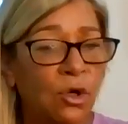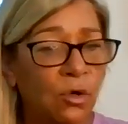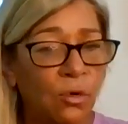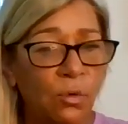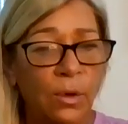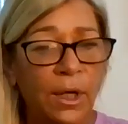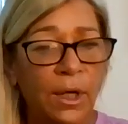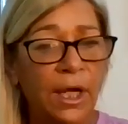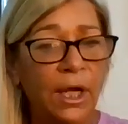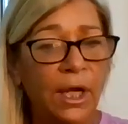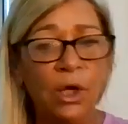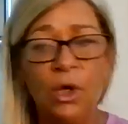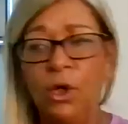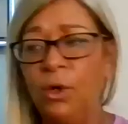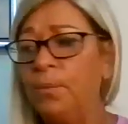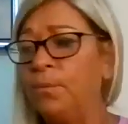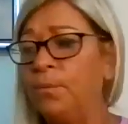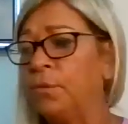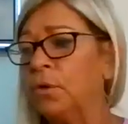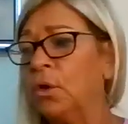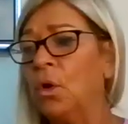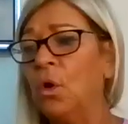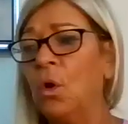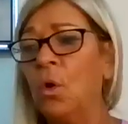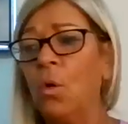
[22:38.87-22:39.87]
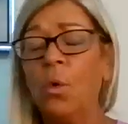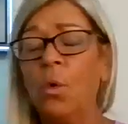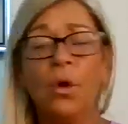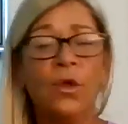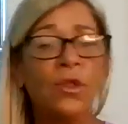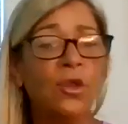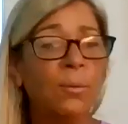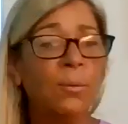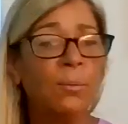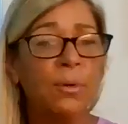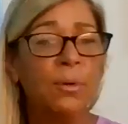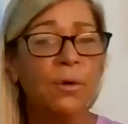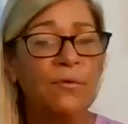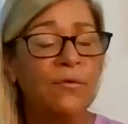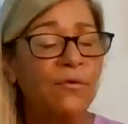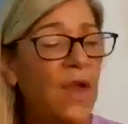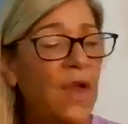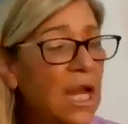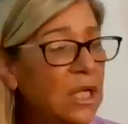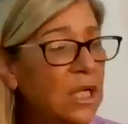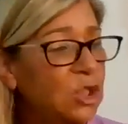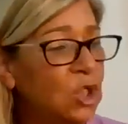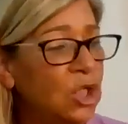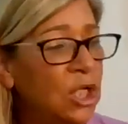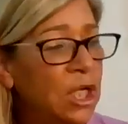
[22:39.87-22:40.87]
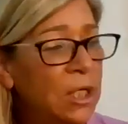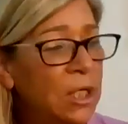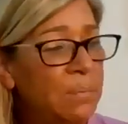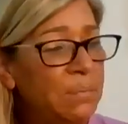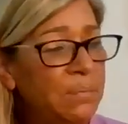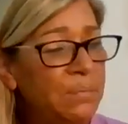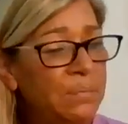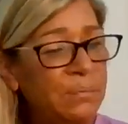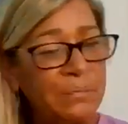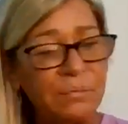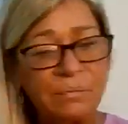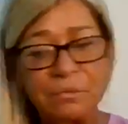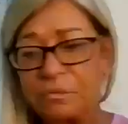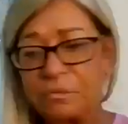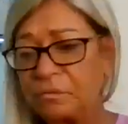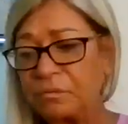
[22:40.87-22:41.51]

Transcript: career or their profession